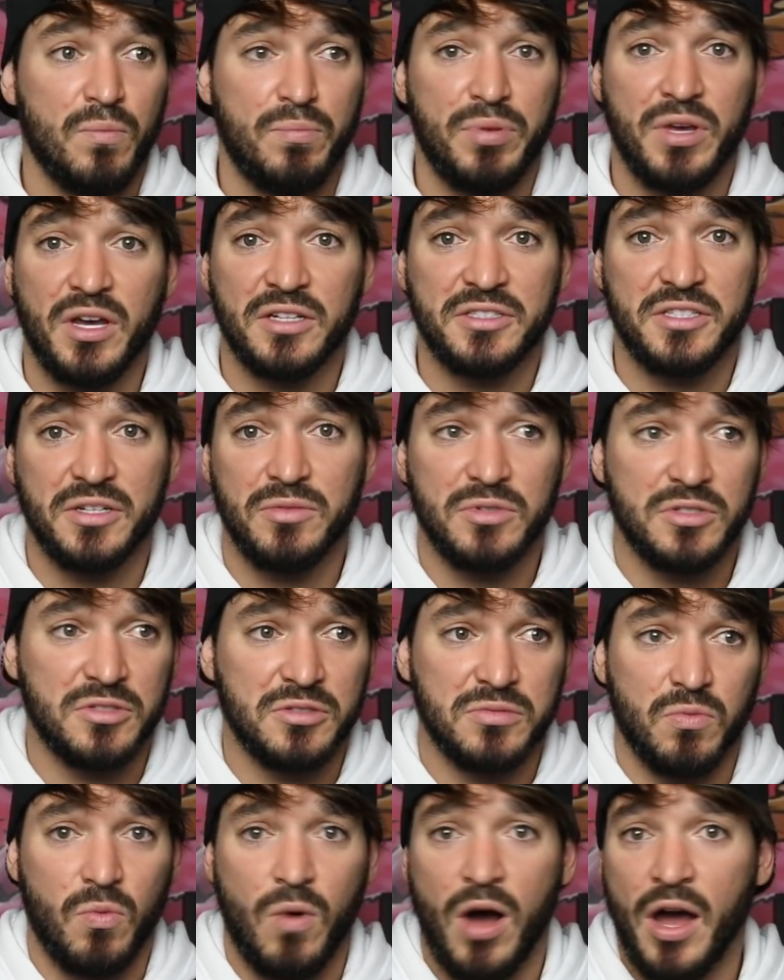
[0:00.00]
because it
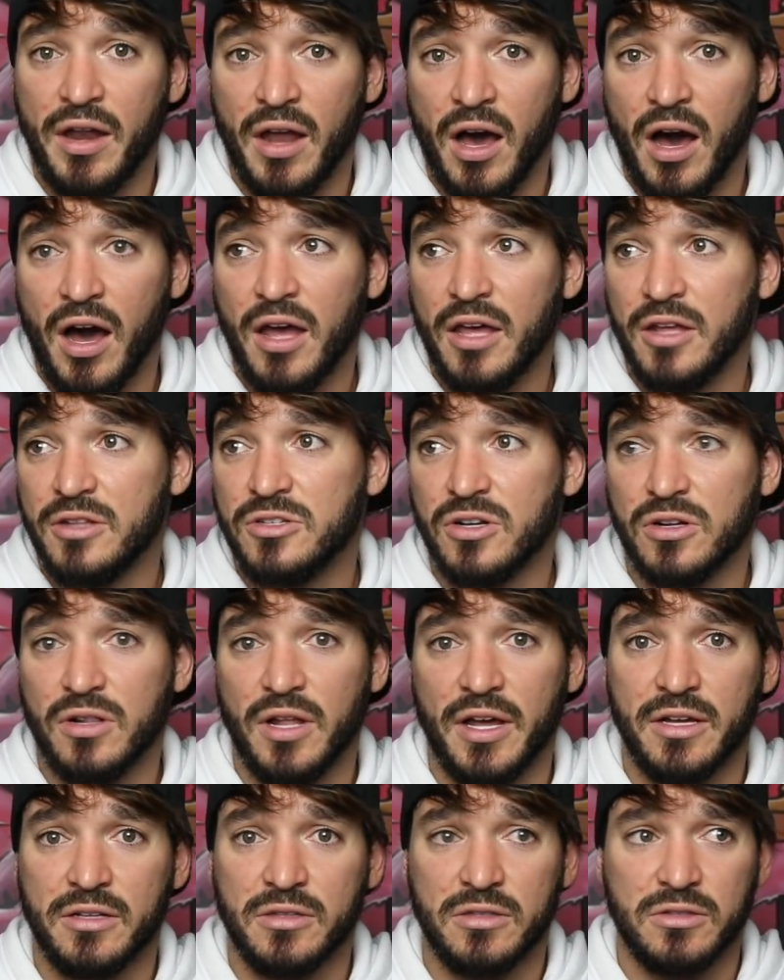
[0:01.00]
was, why not? It took
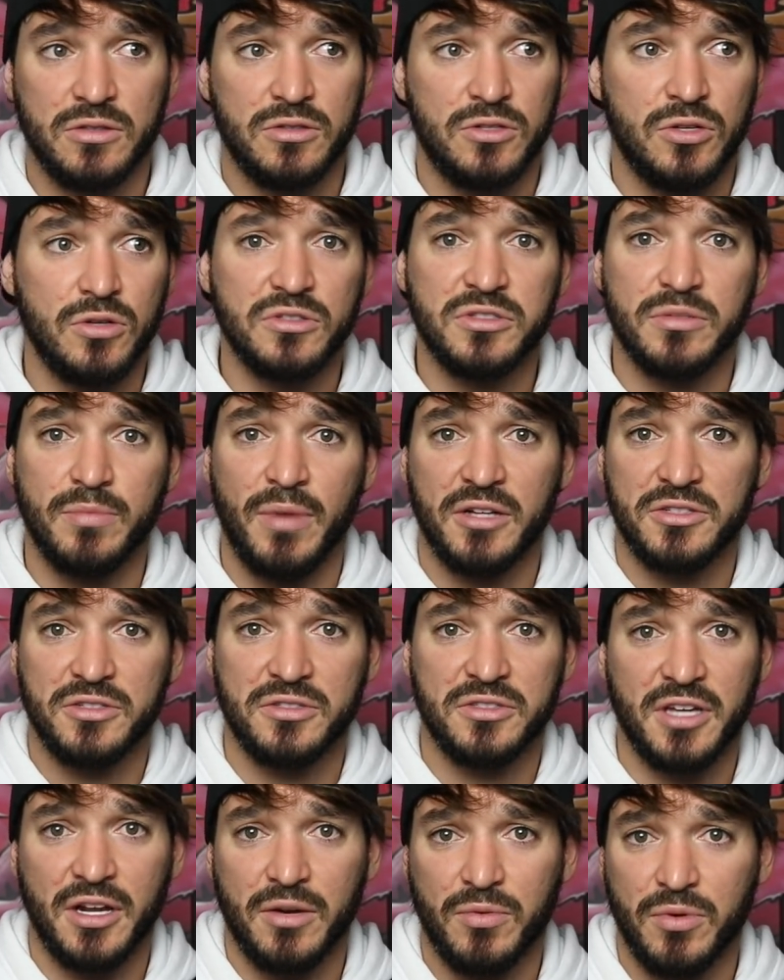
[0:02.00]
like 2
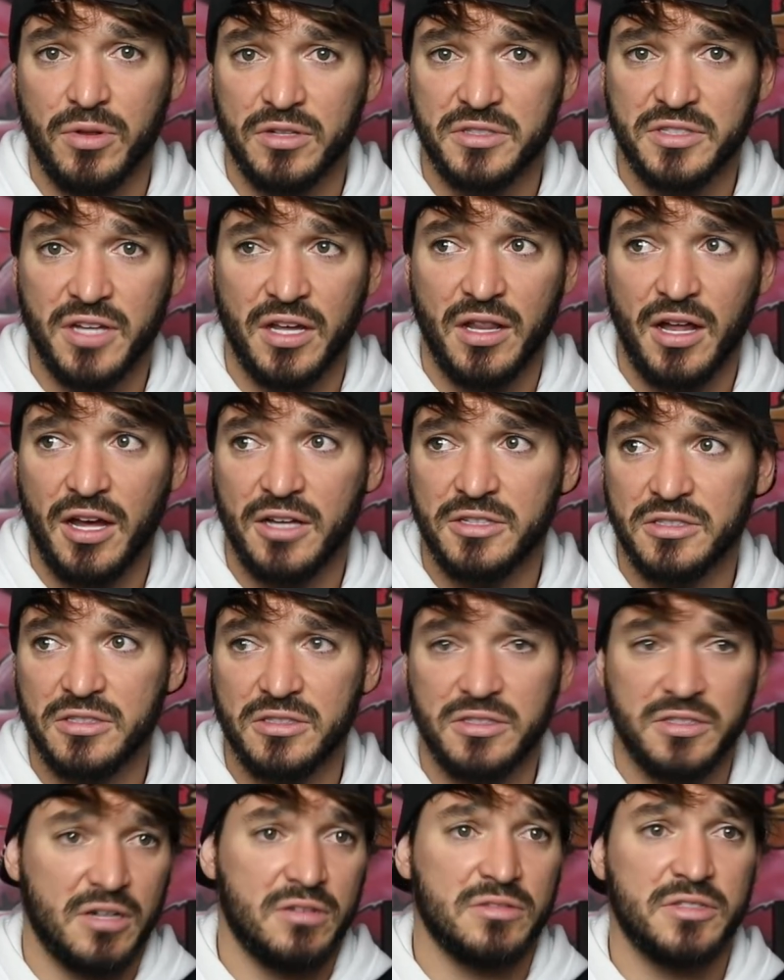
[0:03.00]
semesters to get a real estate
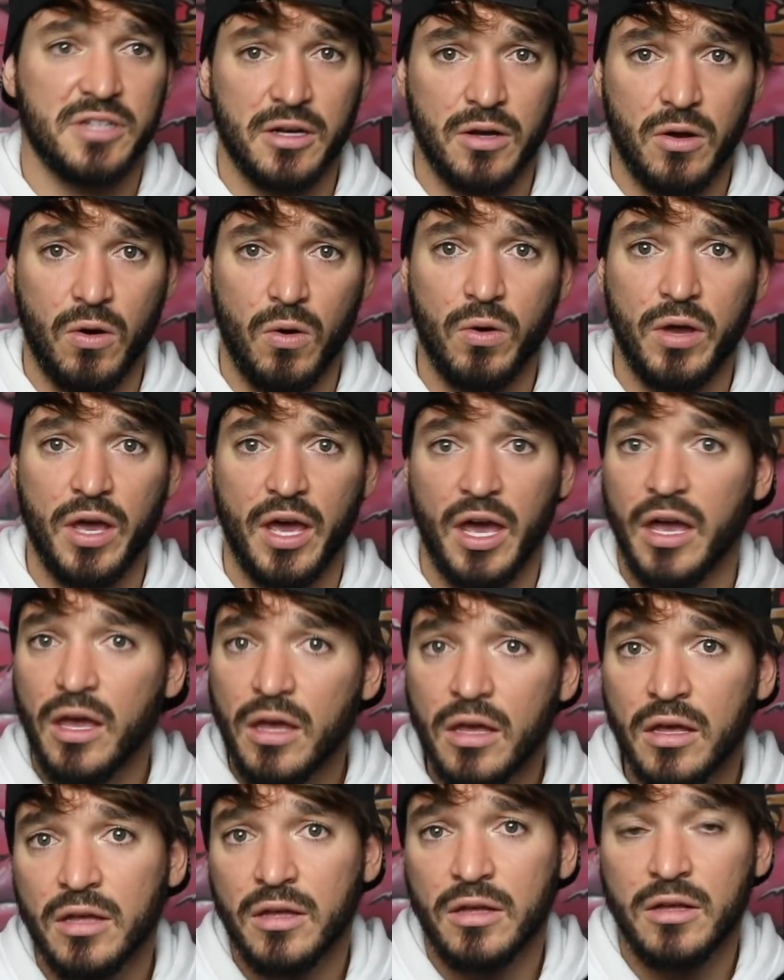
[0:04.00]
license, and I was like,
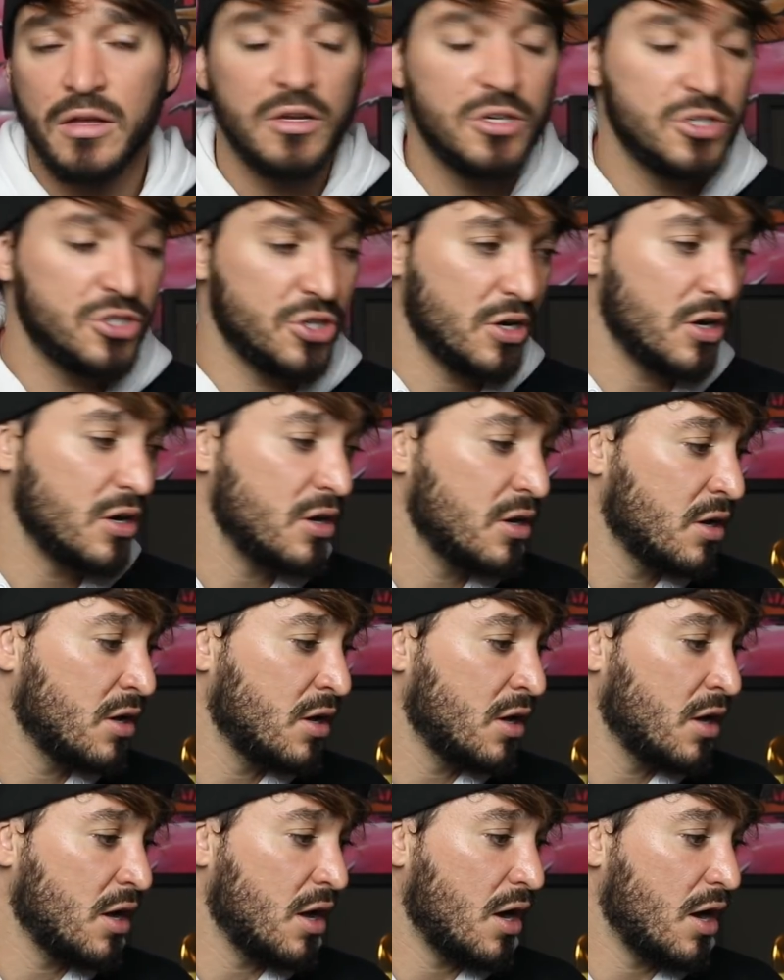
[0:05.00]
okay, sure.
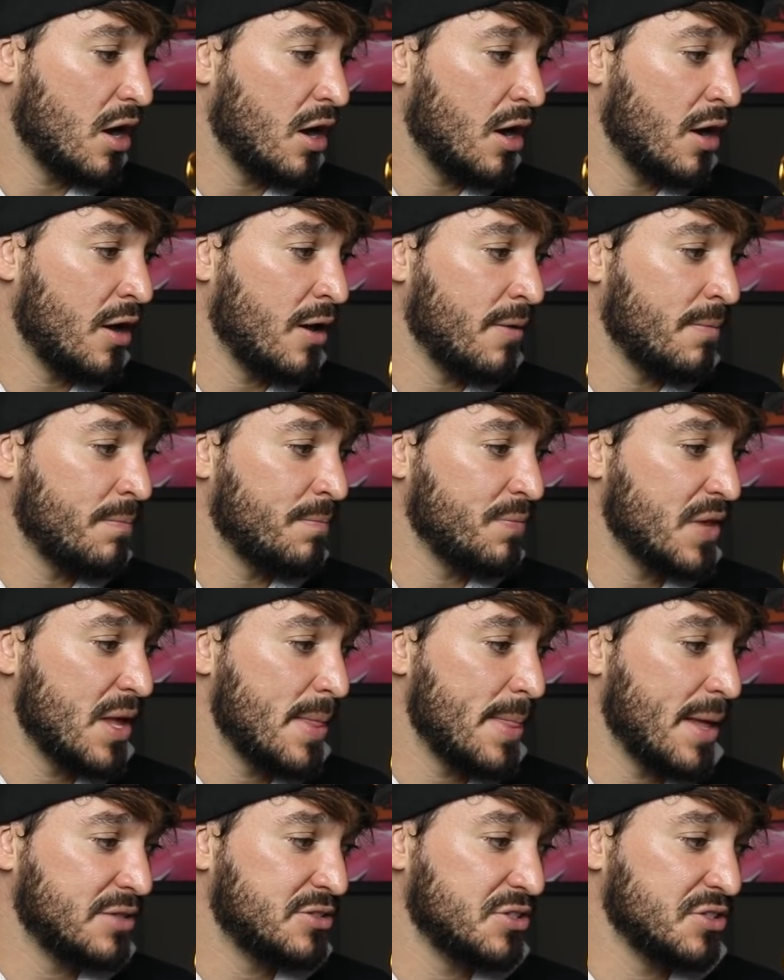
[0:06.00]

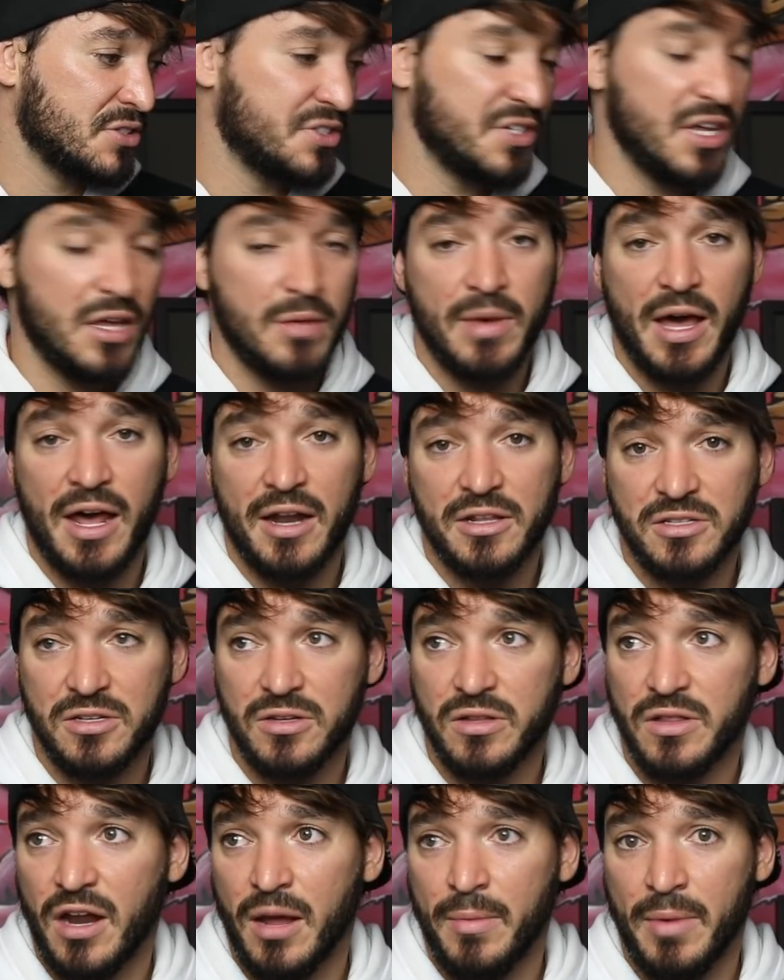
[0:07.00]
And that's the same
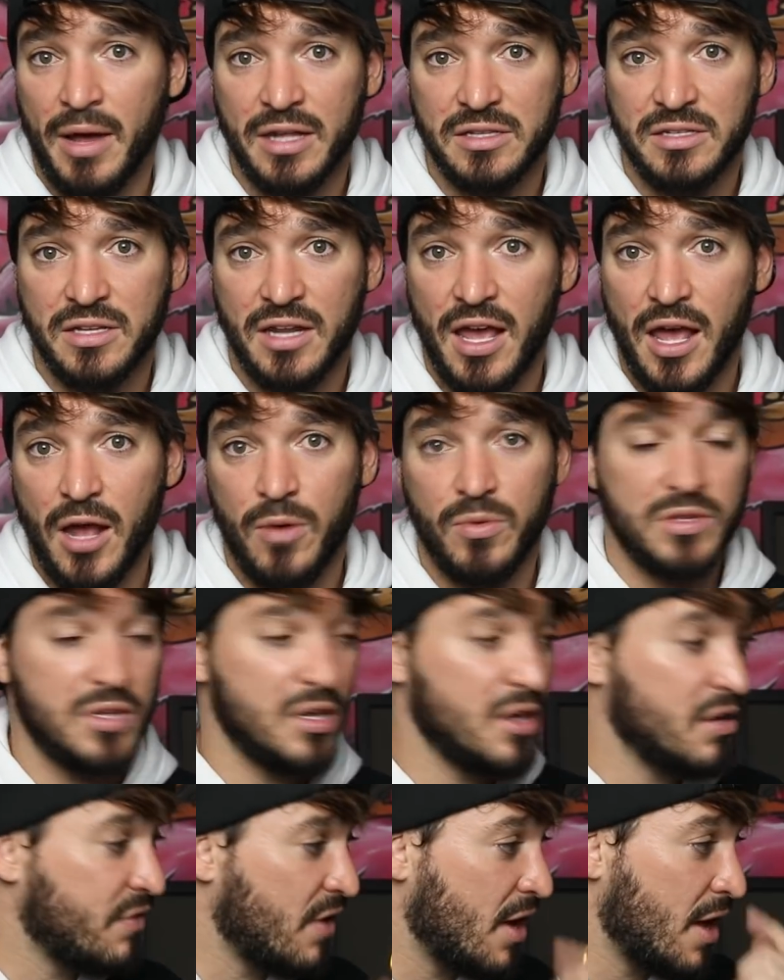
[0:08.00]
attitude that I'm at today with
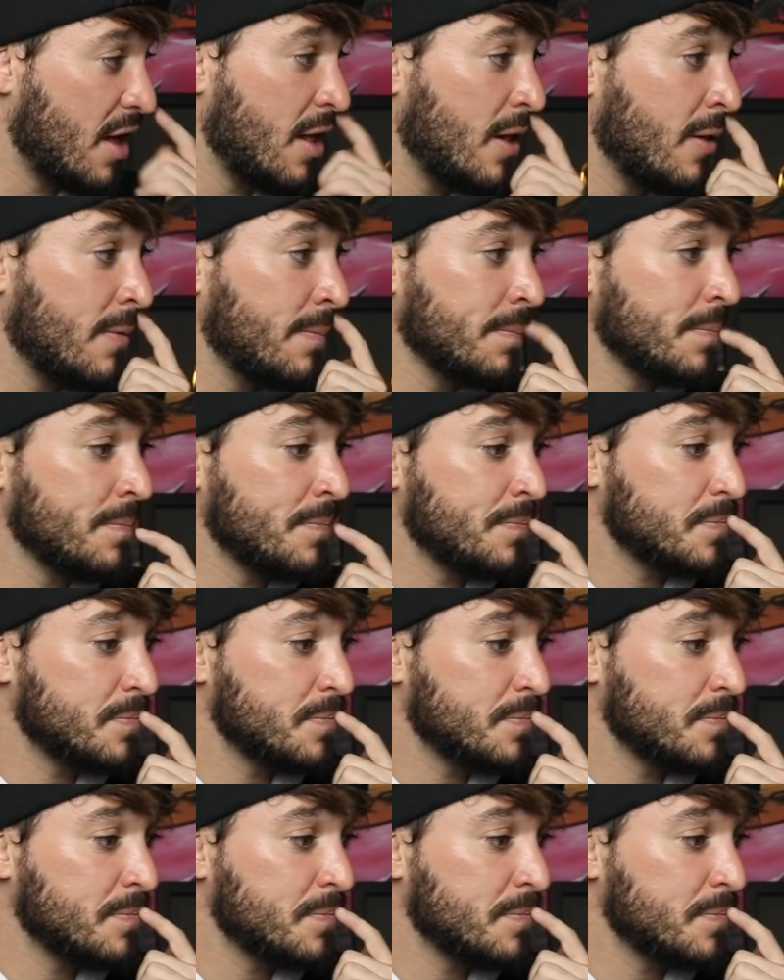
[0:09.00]
TFIL.